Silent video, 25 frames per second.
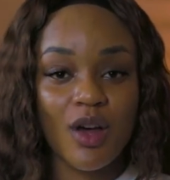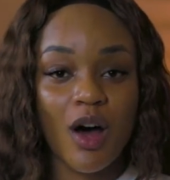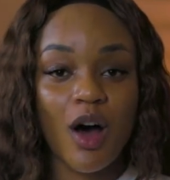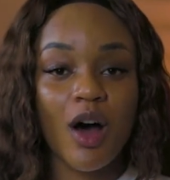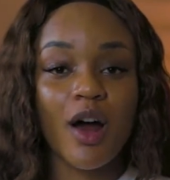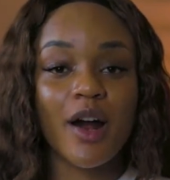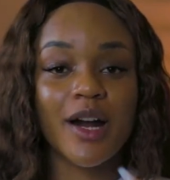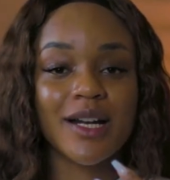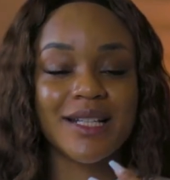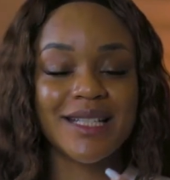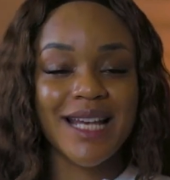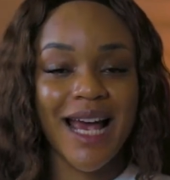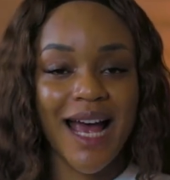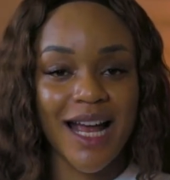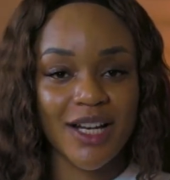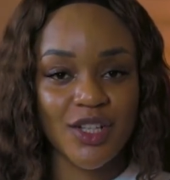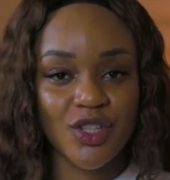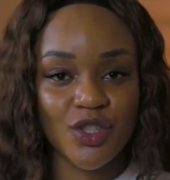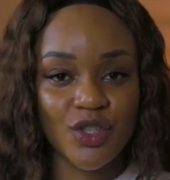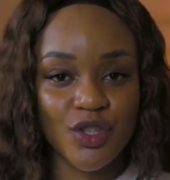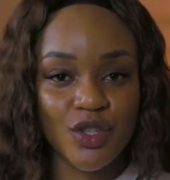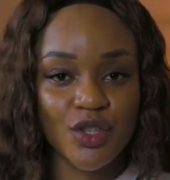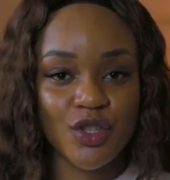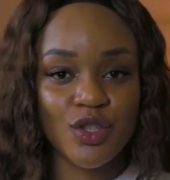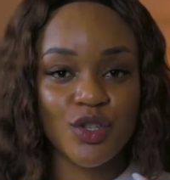are
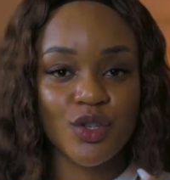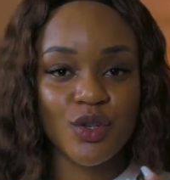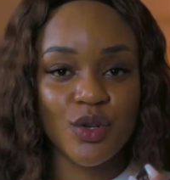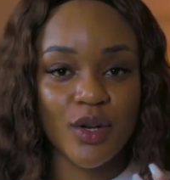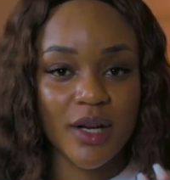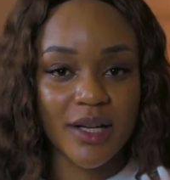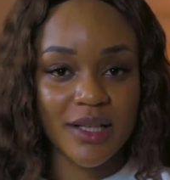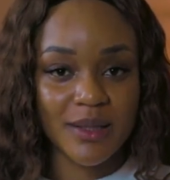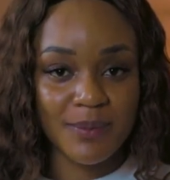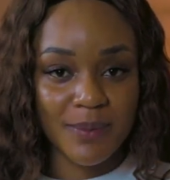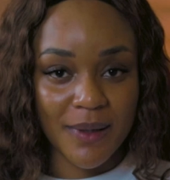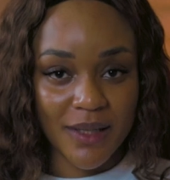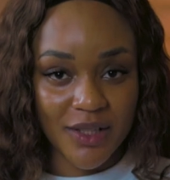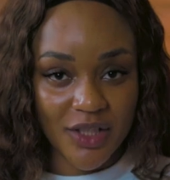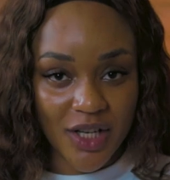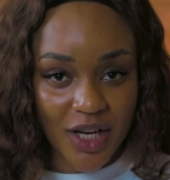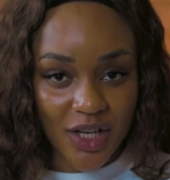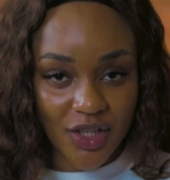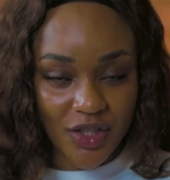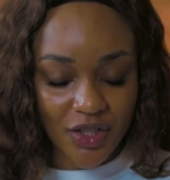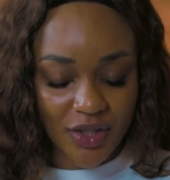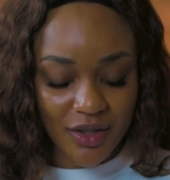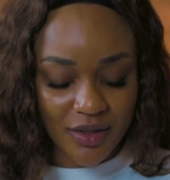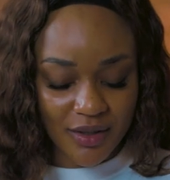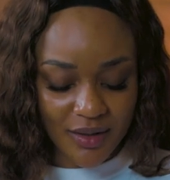attached to your
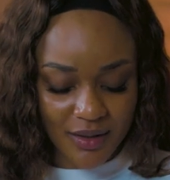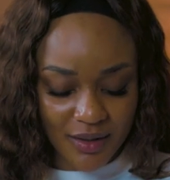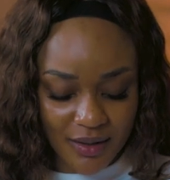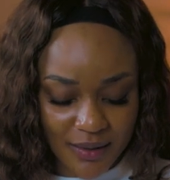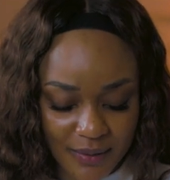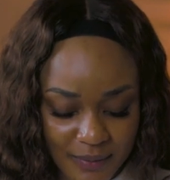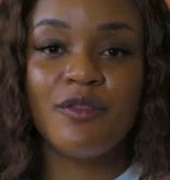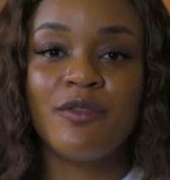expectations.